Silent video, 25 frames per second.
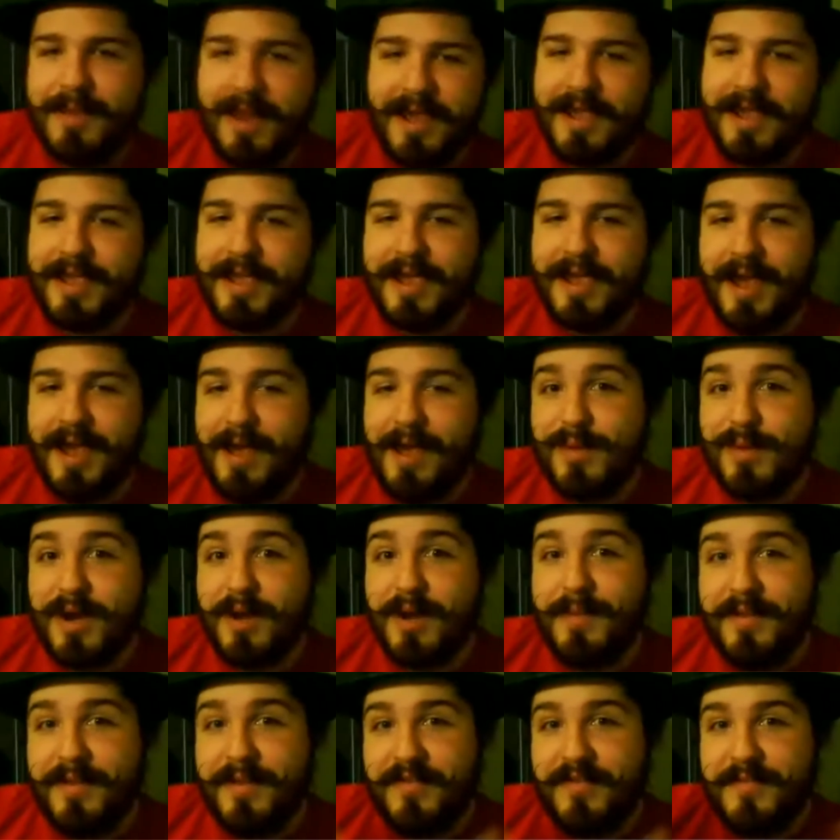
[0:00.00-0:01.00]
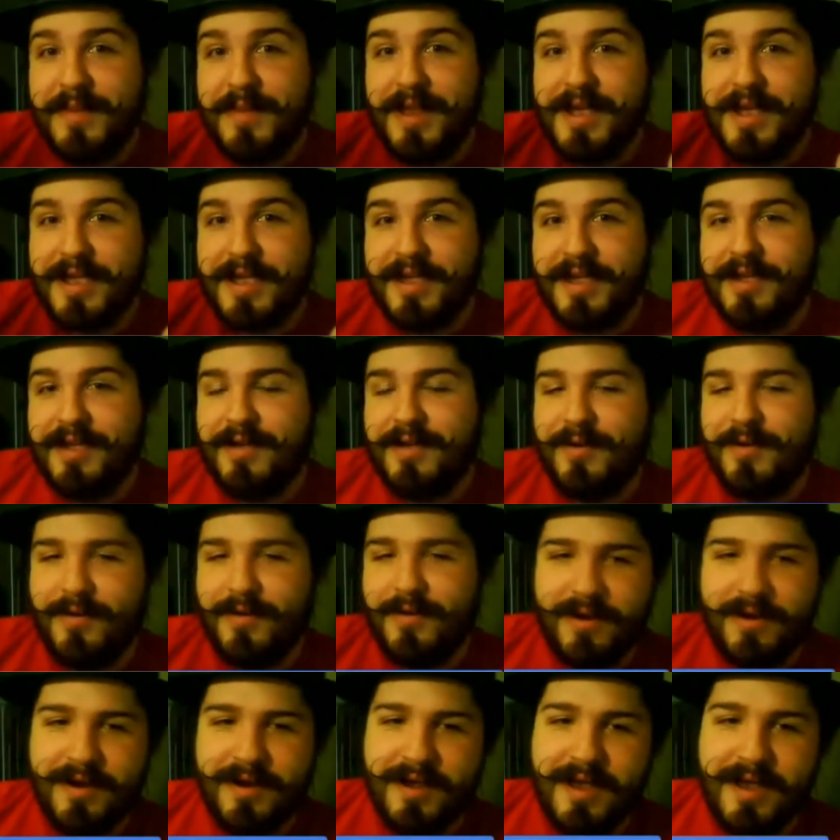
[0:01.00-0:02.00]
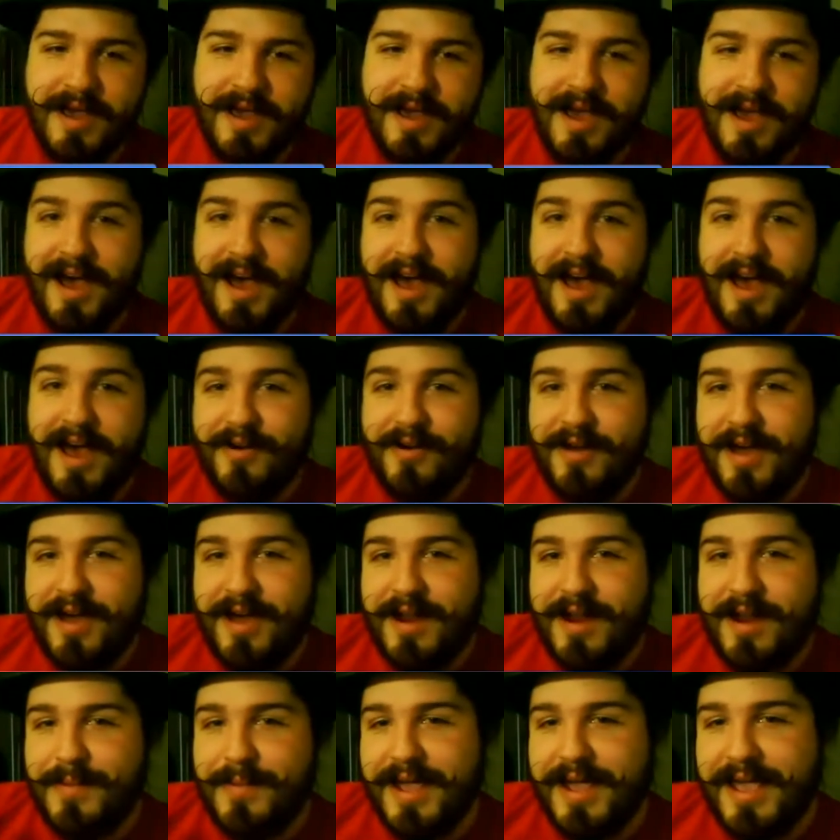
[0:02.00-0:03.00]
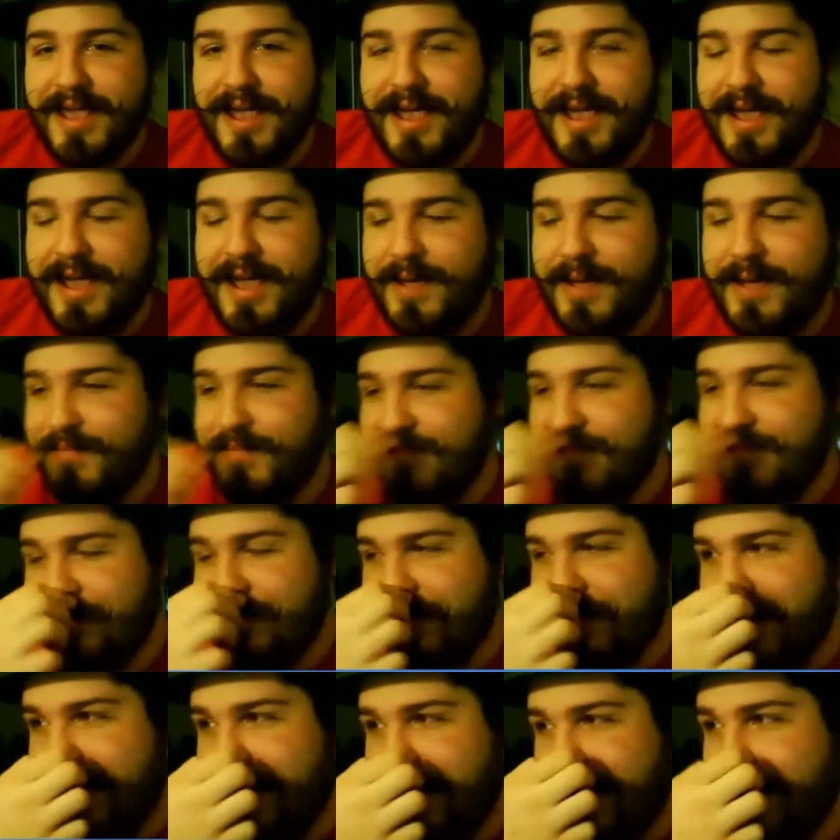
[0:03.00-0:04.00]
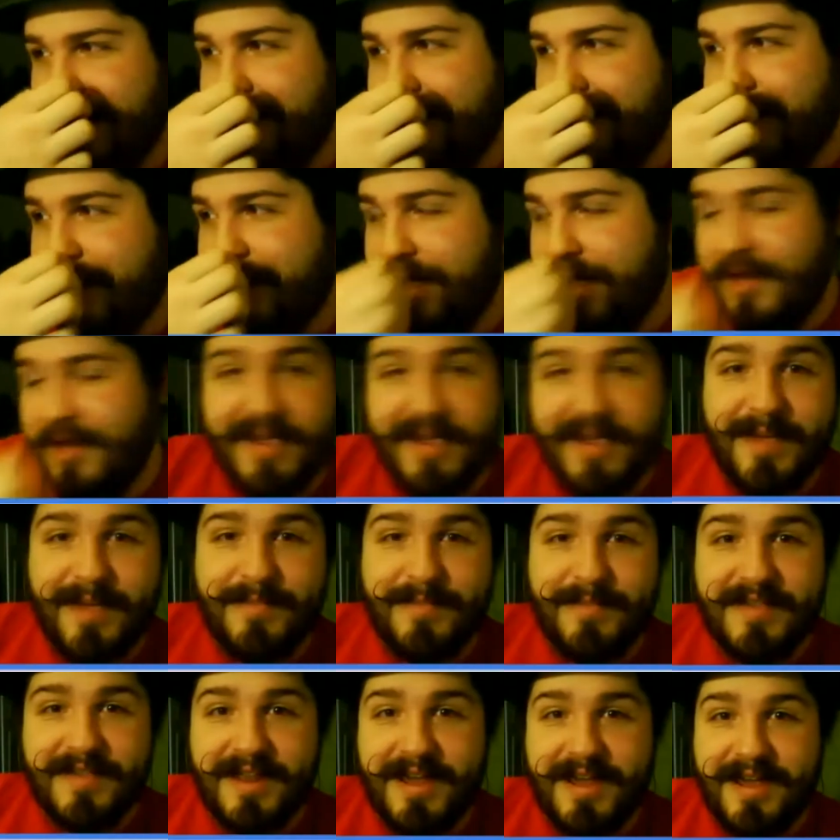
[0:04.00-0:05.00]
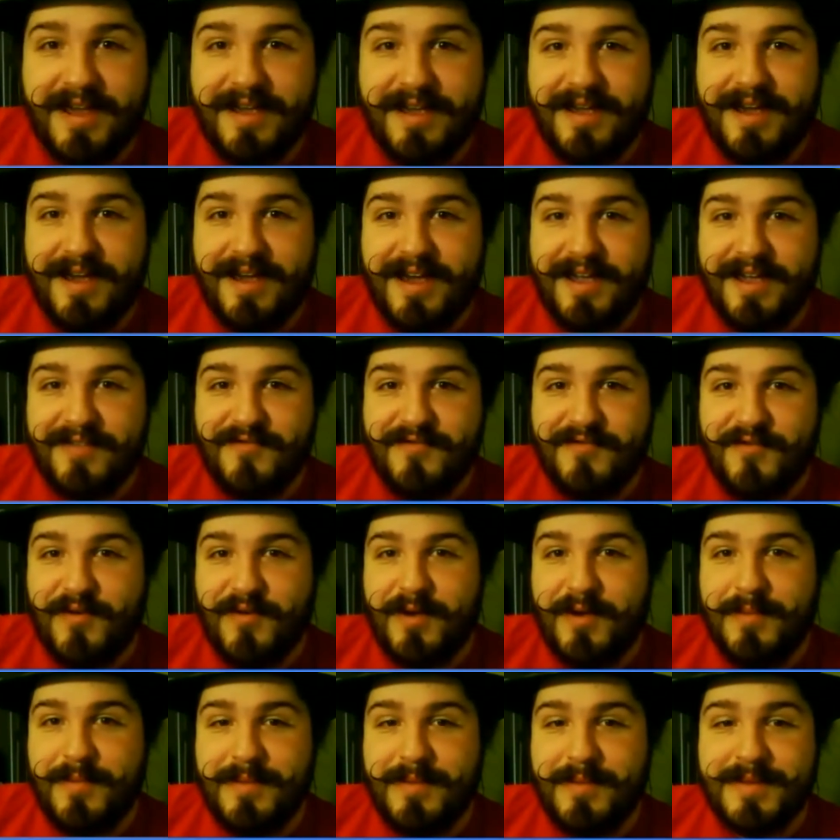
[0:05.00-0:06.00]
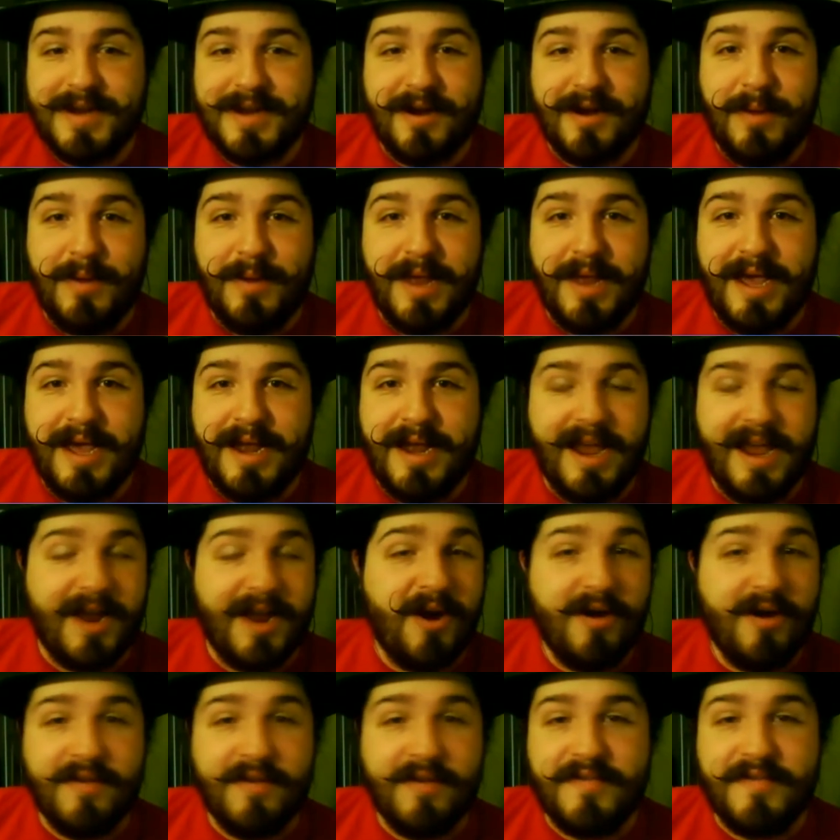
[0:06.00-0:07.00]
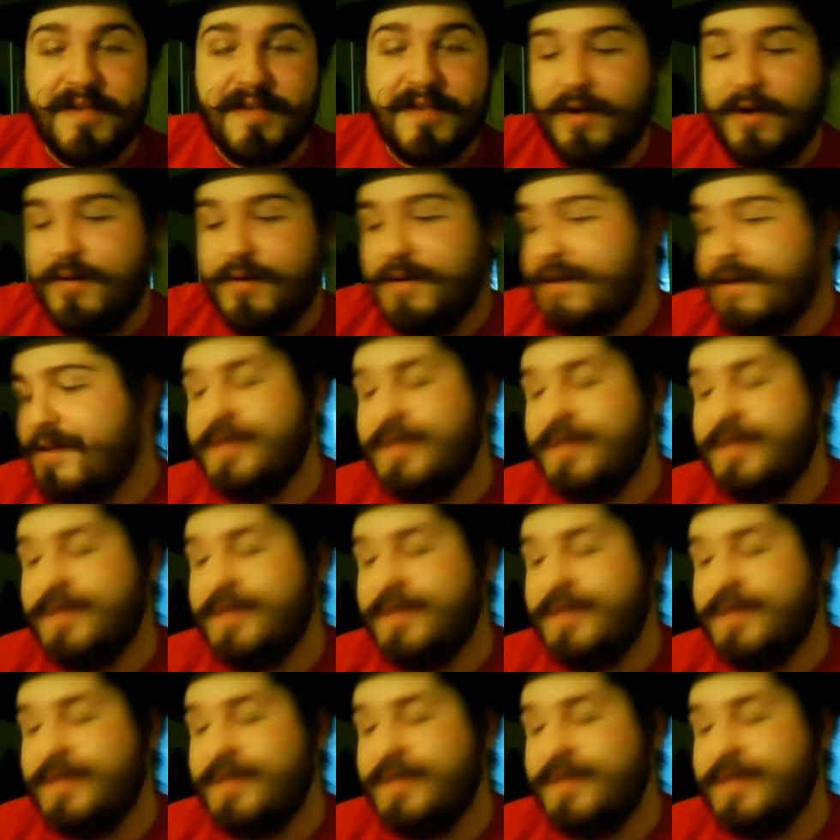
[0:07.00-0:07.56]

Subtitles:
Like I'm terrible at Spelunky, or I don't know how to play games and play all the games that I enjoy but I'm terrible at, like Hearthstone.